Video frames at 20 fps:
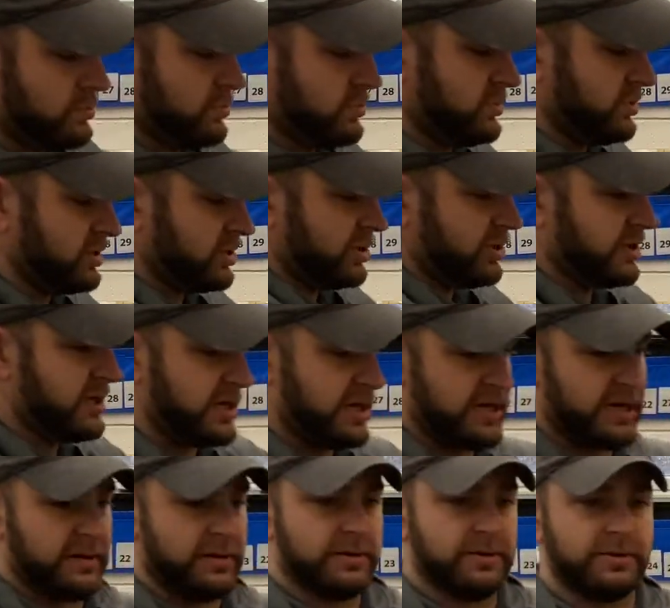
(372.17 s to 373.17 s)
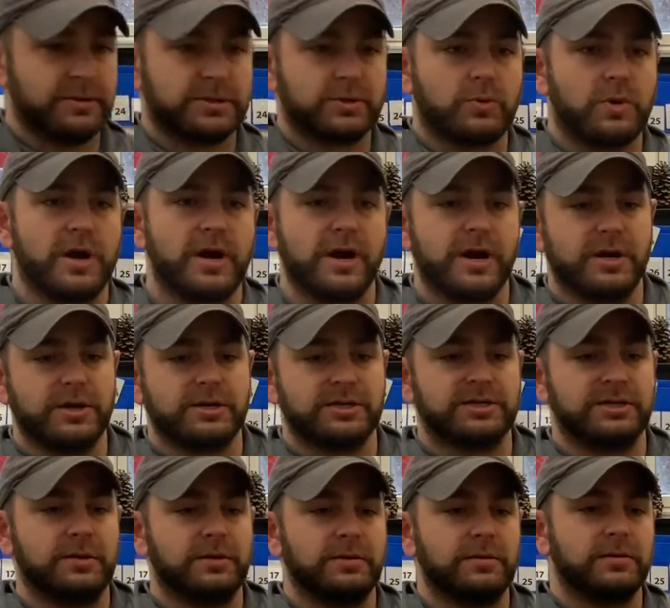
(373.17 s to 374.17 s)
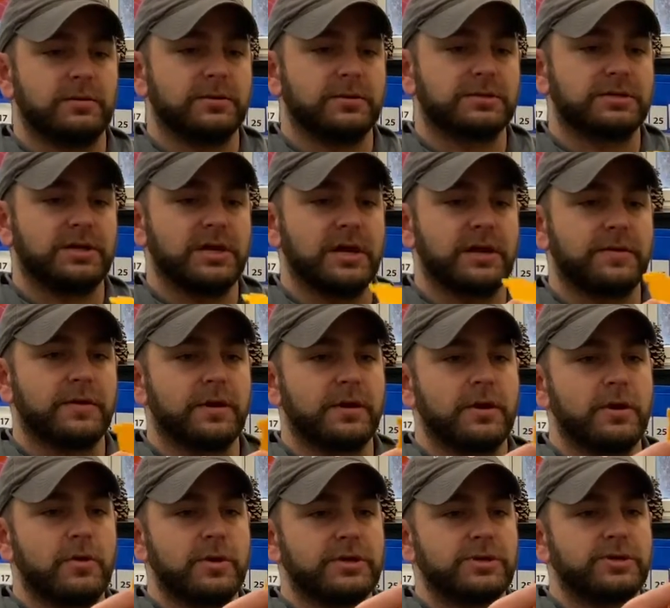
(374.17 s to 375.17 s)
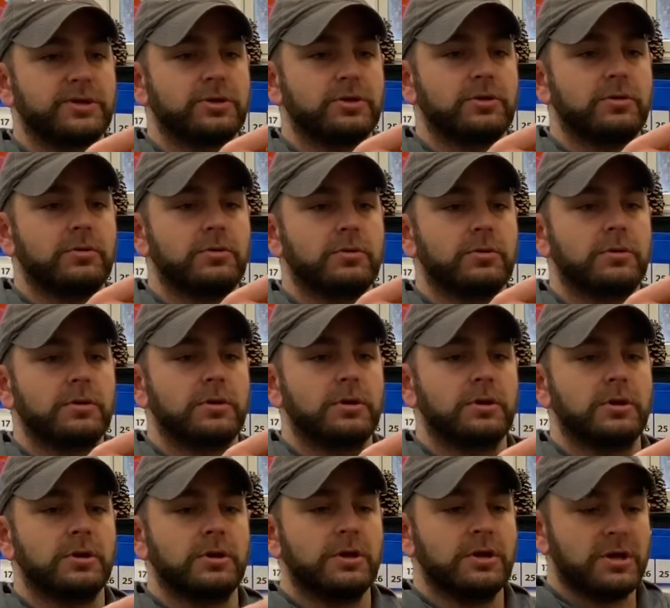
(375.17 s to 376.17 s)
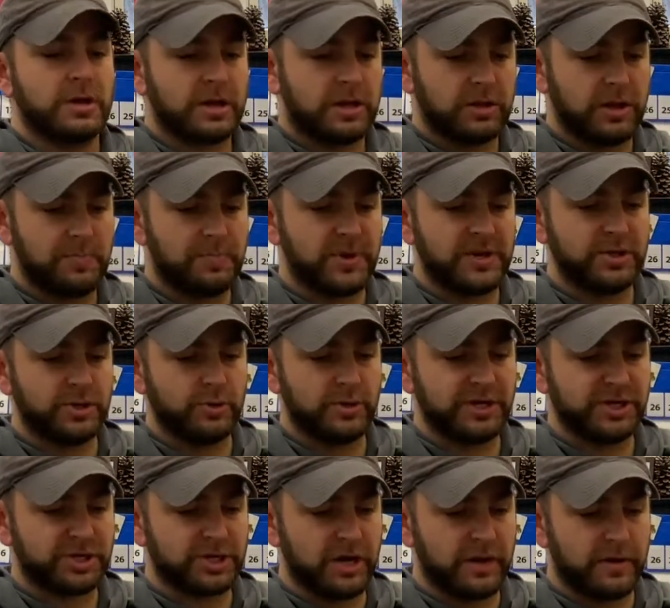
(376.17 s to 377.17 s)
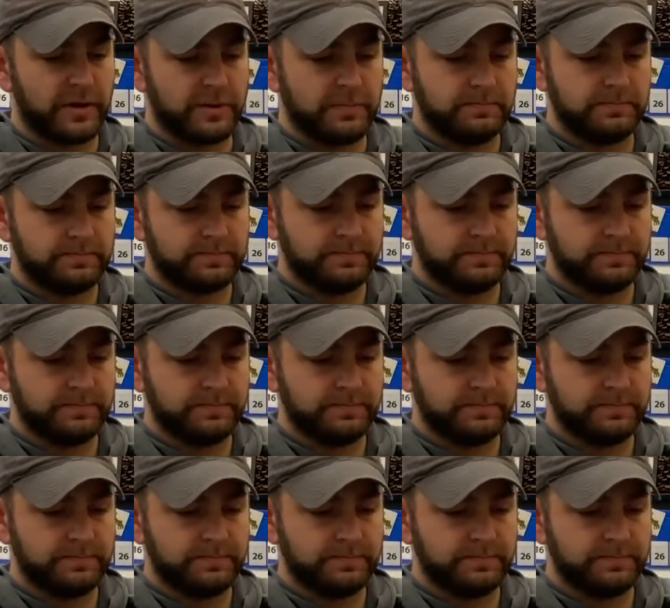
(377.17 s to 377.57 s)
So you get squares, looks like they're going to clip into each other.